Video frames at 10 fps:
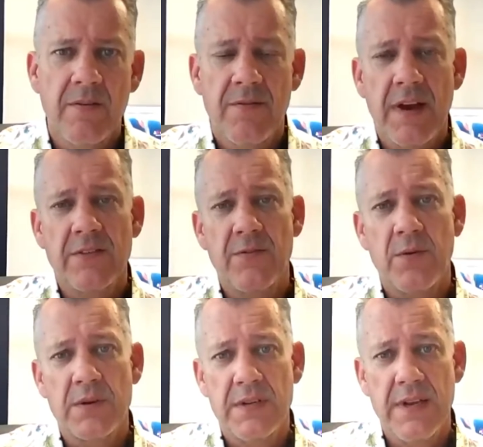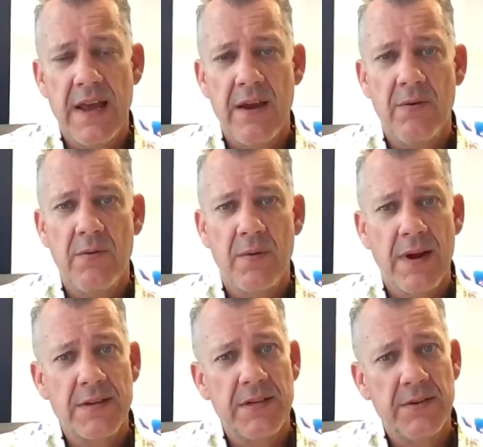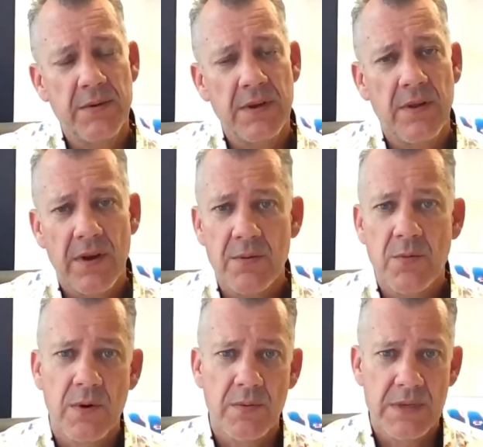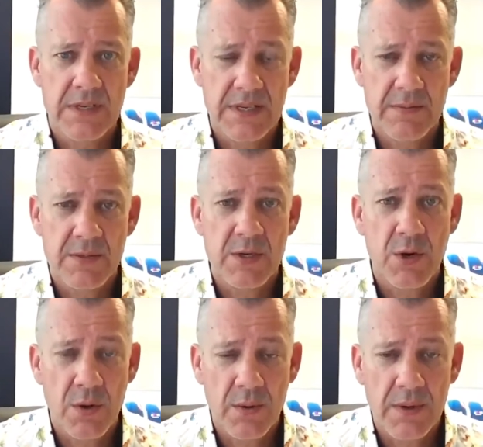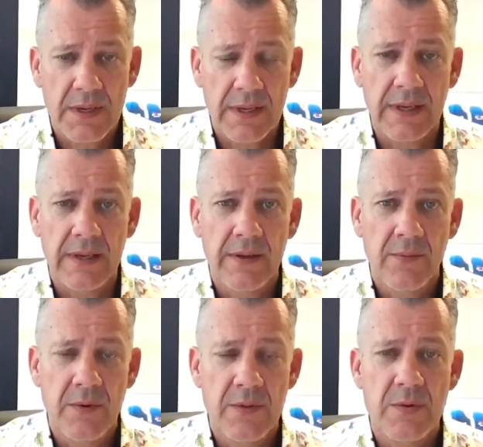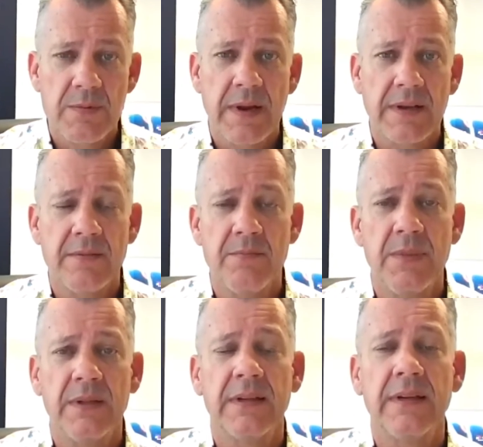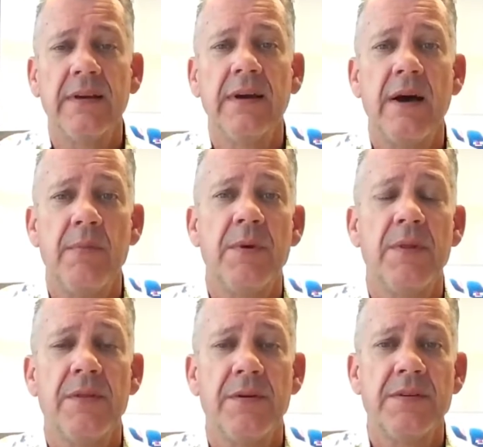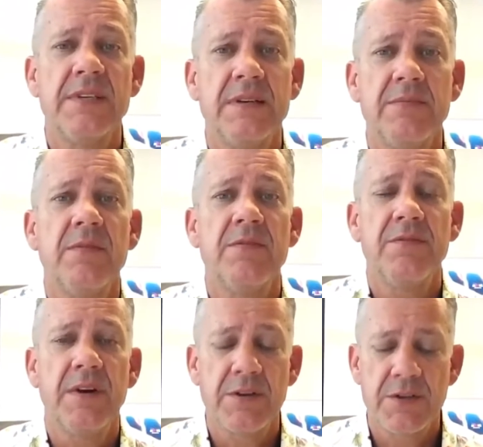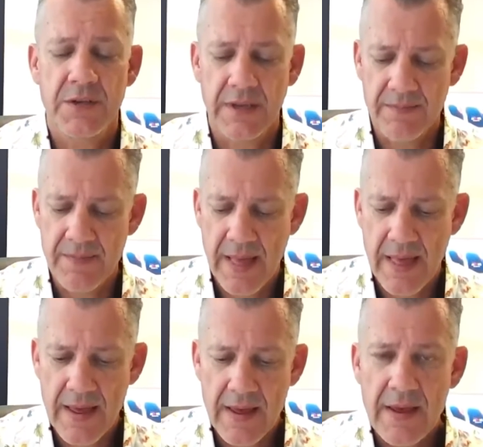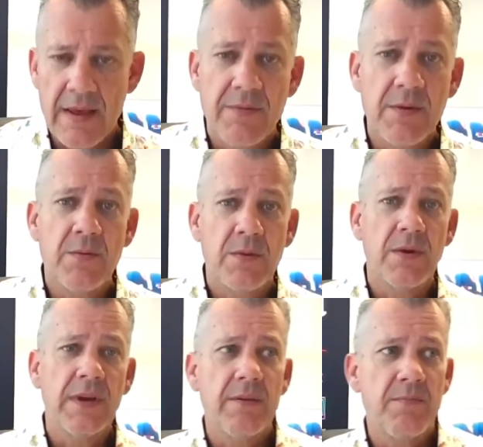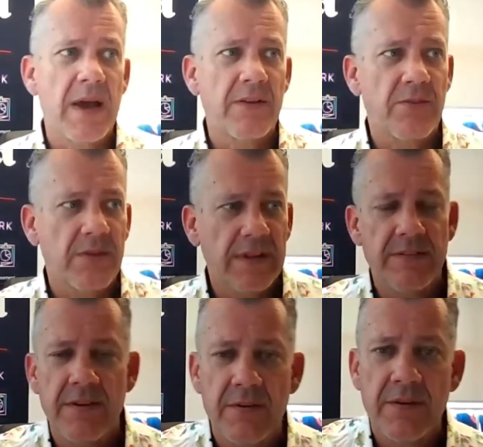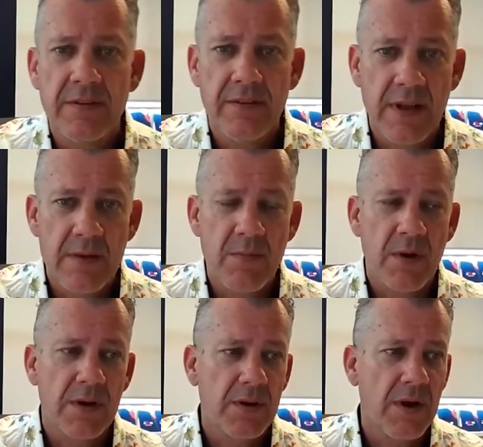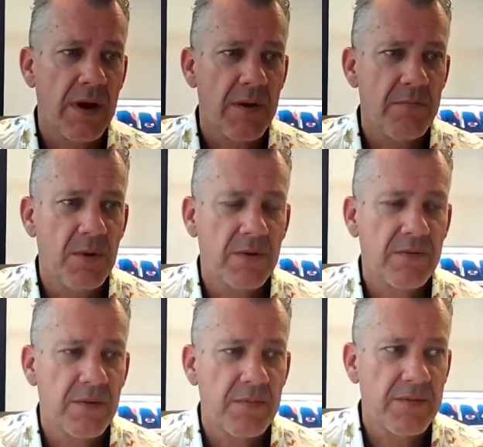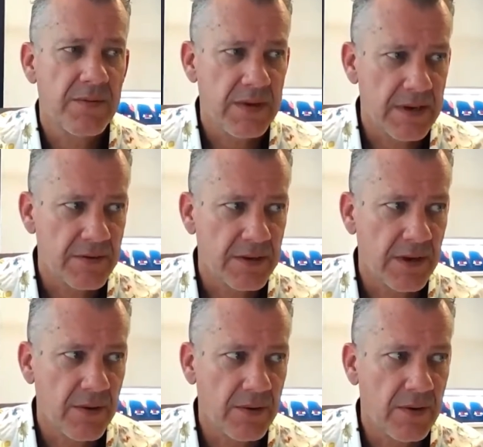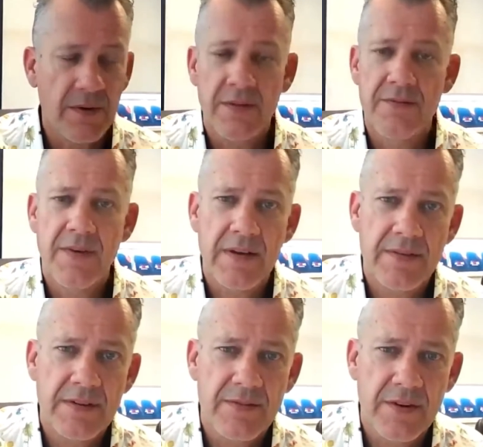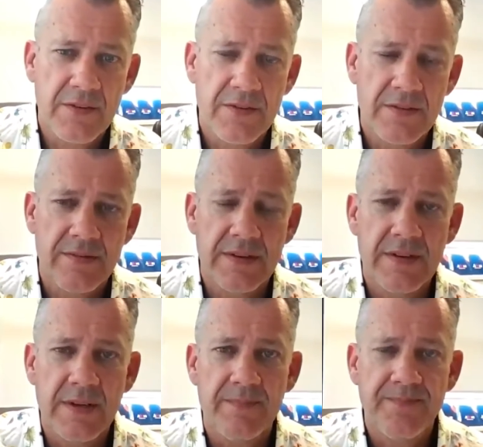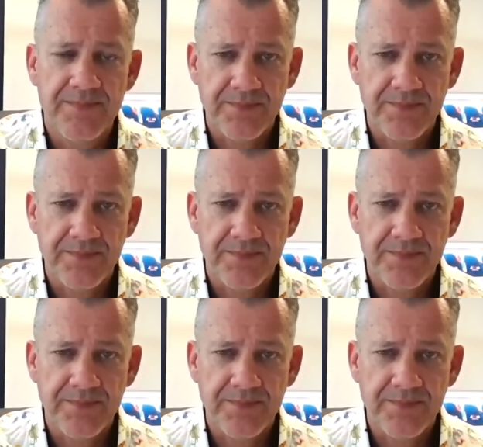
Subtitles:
Fast forward to now, we're actually doing a lot of work with teams currently with respect to building up their team functioning. If you look at Patrick Lencioni's landmark book from a few years ago called The 5 Dysfunctions of a Team,